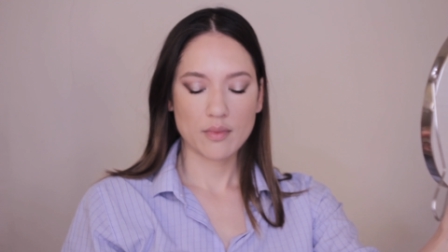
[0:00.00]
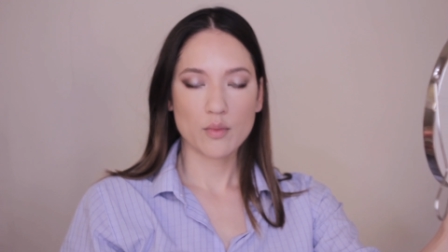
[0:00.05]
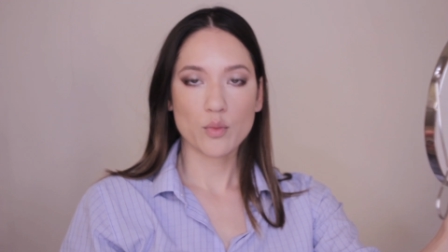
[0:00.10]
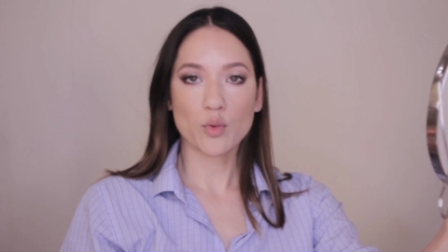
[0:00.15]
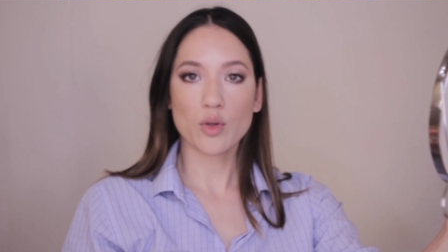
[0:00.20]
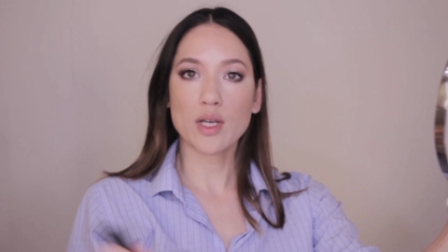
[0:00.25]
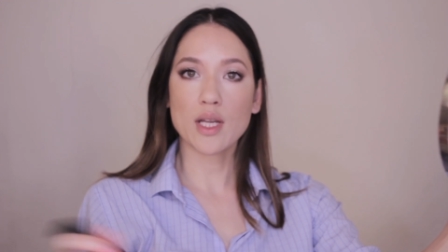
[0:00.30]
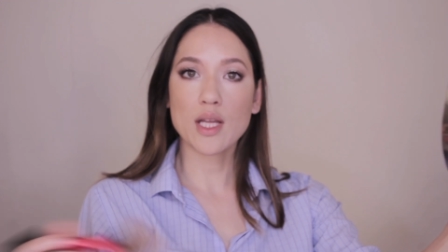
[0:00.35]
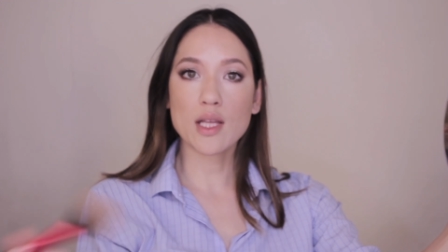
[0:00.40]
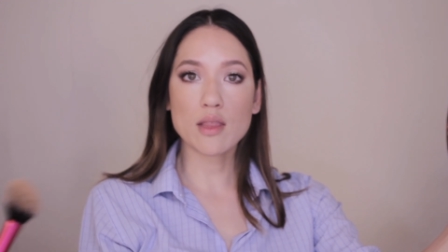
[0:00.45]

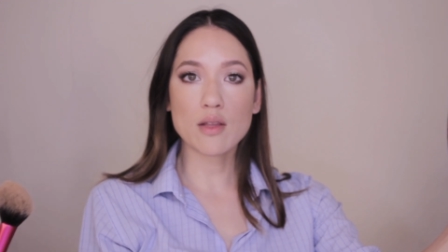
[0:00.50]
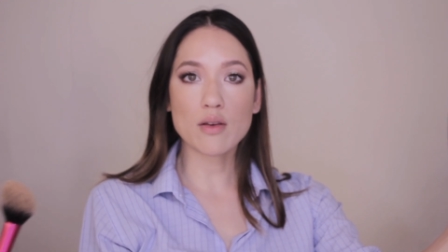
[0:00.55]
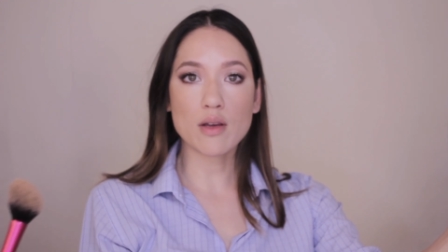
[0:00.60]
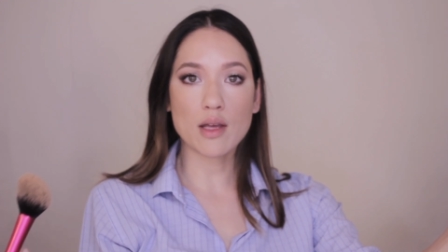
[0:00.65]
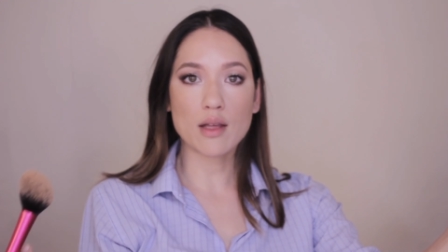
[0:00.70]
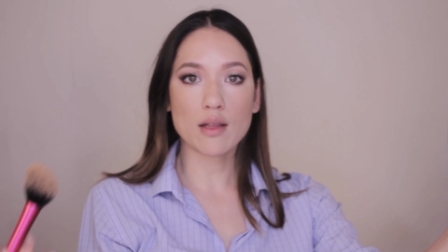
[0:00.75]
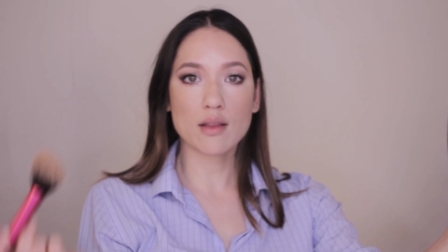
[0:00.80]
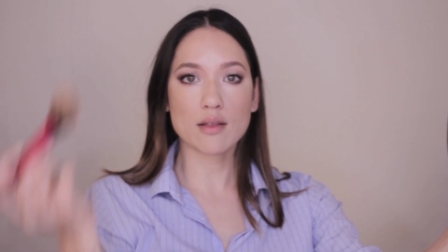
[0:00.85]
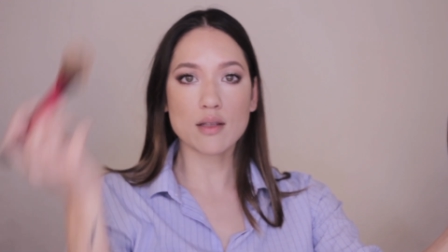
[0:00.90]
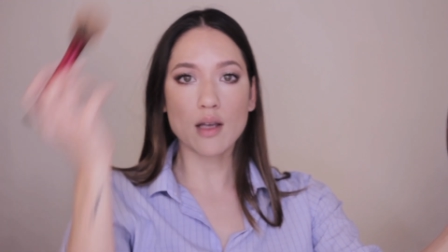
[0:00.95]
We're gonna hit the
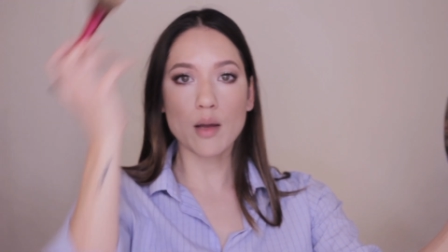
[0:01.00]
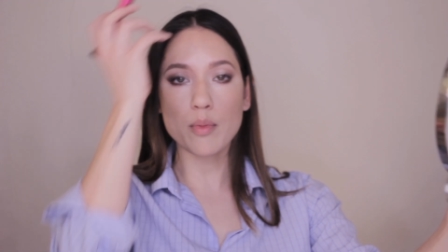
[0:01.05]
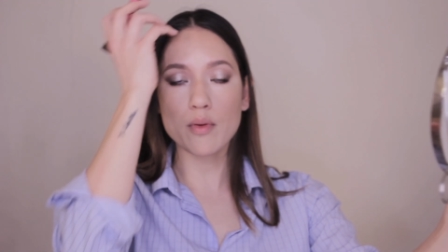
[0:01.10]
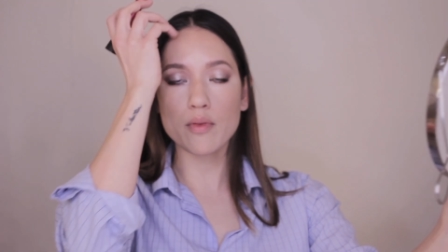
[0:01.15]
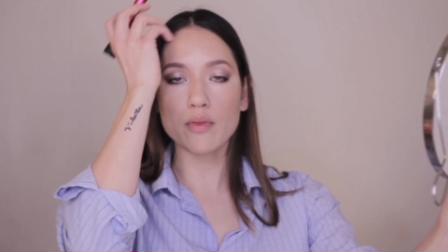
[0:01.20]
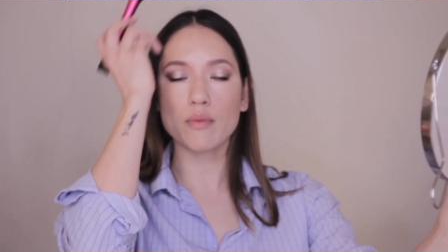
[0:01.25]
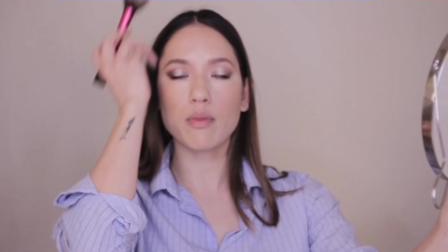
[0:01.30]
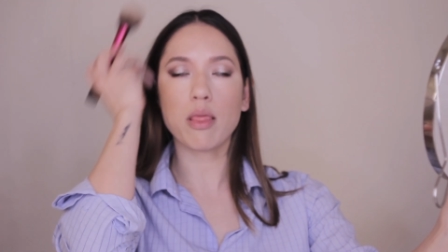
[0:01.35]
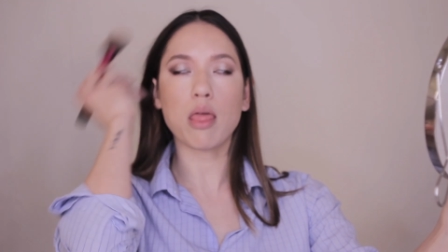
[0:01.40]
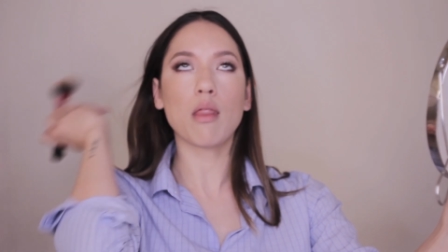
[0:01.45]
top
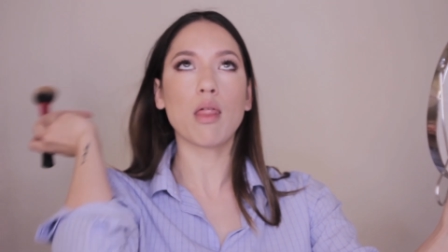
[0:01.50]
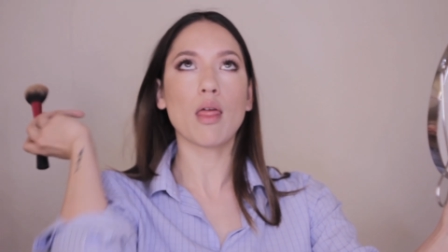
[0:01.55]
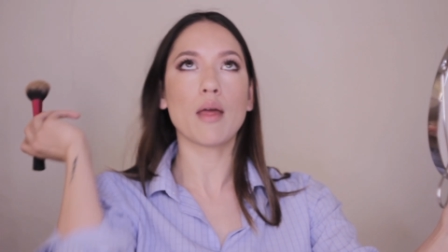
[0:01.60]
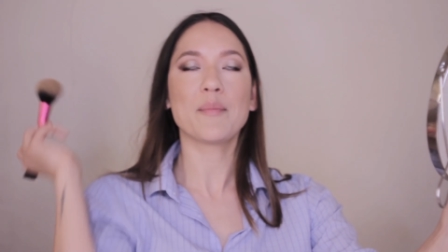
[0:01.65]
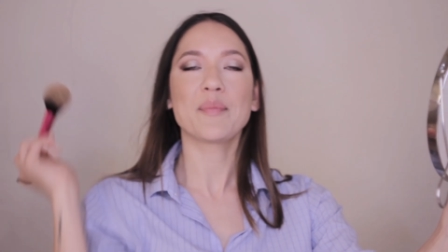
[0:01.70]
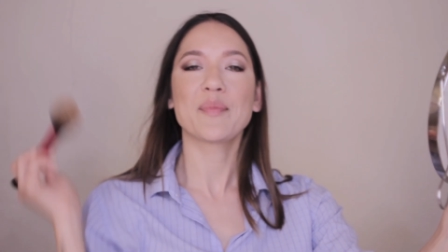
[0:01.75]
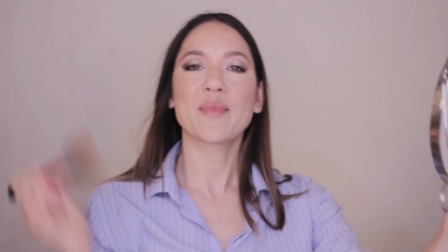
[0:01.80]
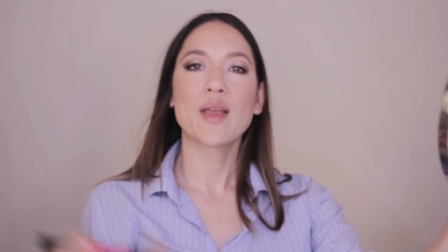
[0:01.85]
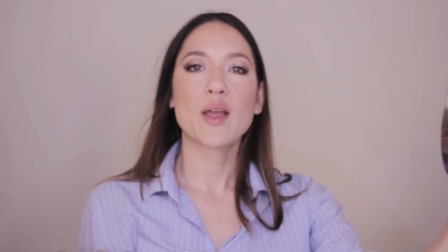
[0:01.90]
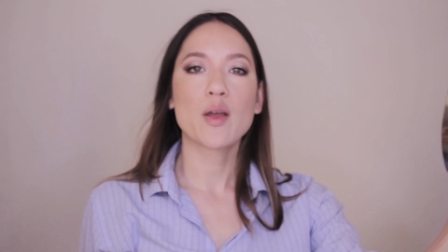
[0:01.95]
of
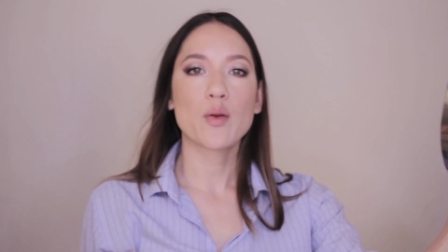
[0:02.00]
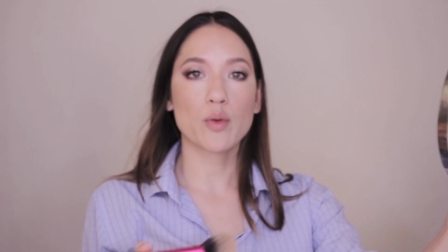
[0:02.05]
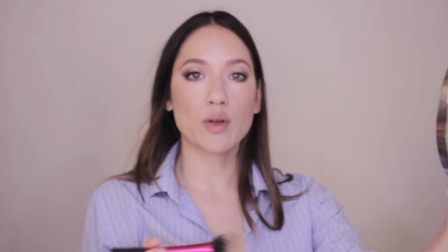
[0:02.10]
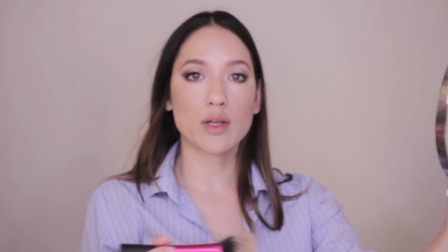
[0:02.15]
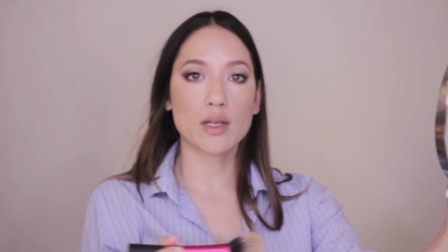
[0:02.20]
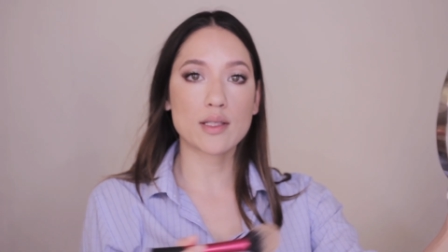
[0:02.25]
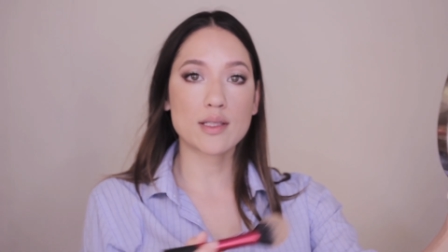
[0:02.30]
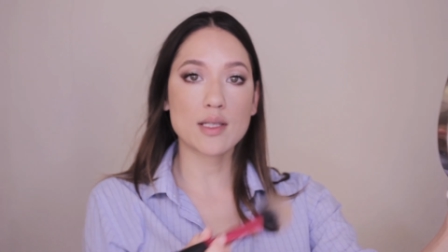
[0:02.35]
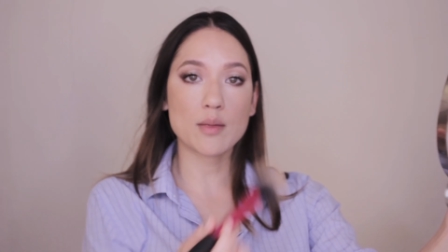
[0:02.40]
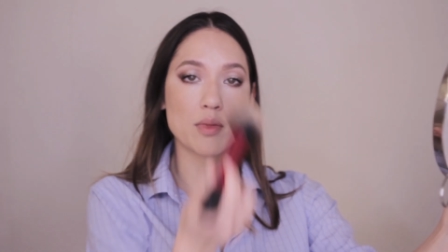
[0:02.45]
we're
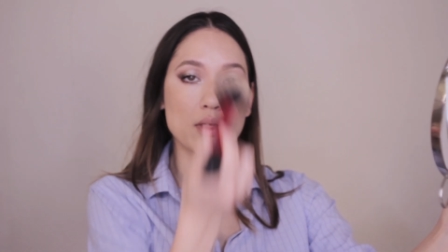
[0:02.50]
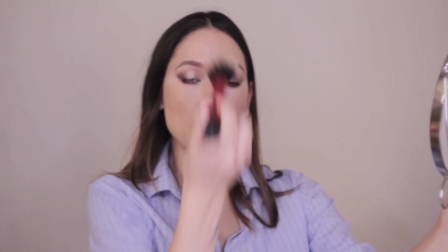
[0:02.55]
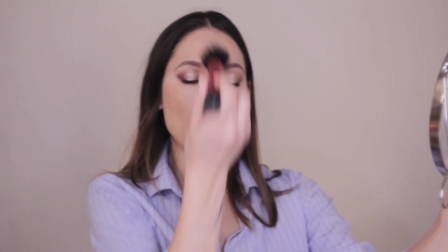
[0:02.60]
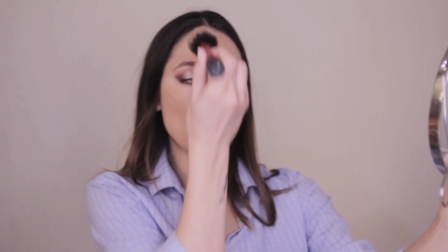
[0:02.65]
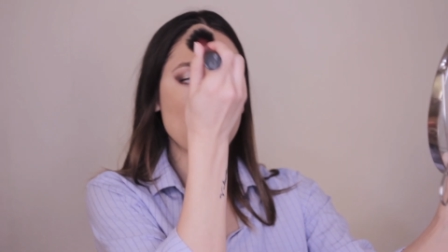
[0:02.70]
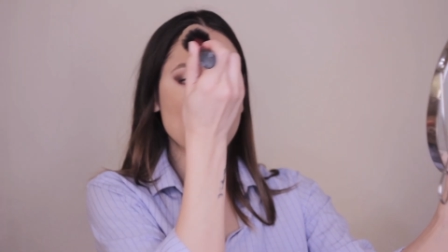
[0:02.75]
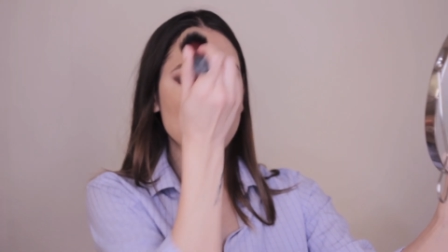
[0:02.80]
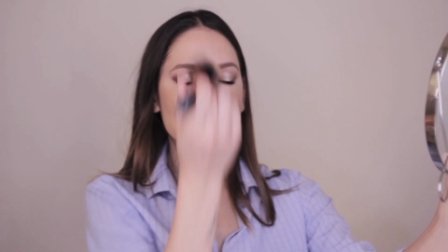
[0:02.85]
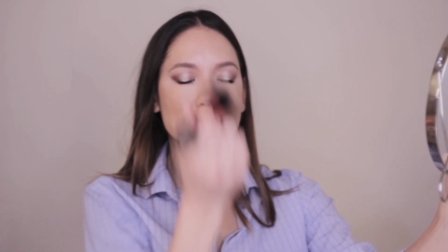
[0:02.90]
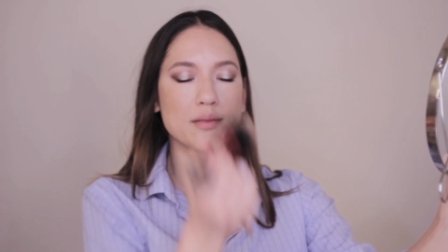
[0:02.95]
gonna tip the